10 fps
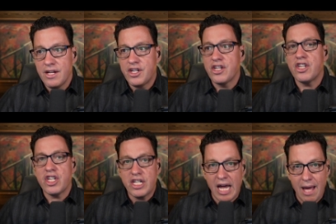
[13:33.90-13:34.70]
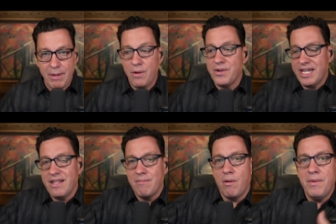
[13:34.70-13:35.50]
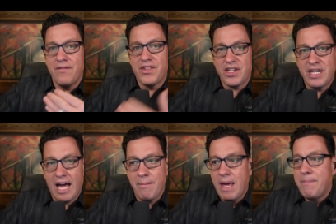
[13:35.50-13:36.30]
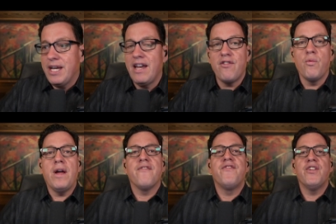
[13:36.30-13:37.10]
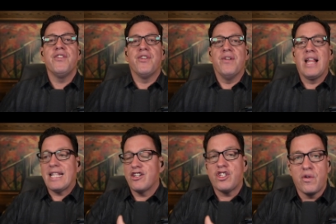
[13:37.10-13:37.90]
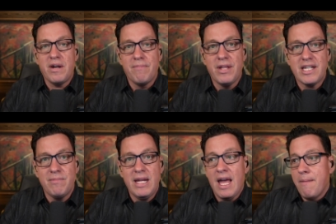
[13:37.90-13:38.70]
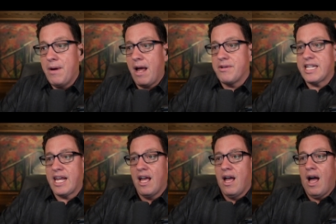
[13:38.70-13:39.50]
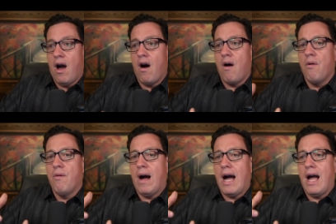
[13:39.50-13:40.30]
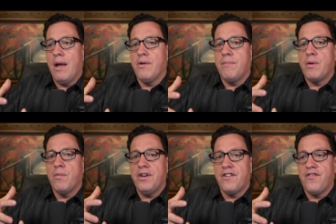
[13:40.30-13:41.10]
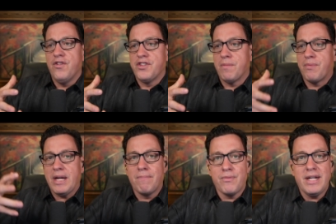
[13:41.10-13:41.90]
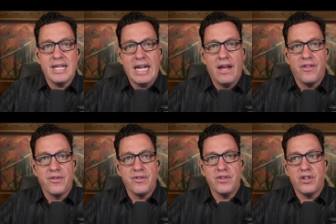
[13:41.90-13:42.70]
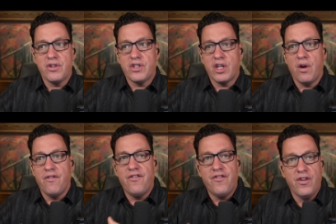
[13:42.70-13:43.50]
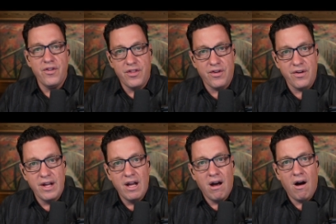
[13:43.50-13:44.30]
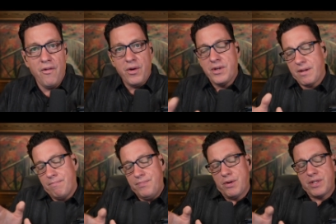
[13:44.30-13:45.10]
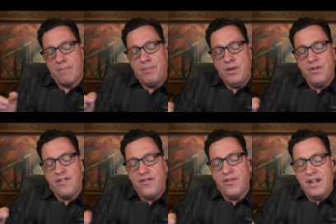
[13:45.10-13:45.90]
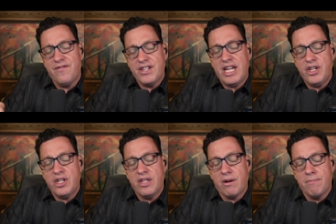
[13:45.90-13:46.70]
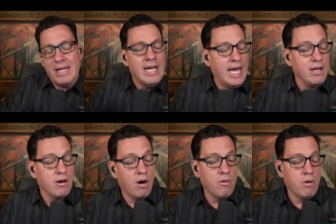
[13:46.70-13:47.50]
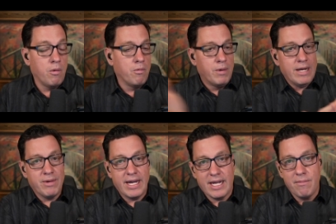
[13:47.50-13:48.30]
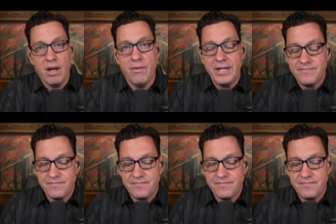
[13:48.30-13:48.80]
to stop it was in the moment of the stop but it never went further like the story blessed me but I was like oh it would have been wonderful to break bread together, to, to go further. Oh, there was a there was a beautiful invitation there. But hey, oh, oh, wait, we got to keep going.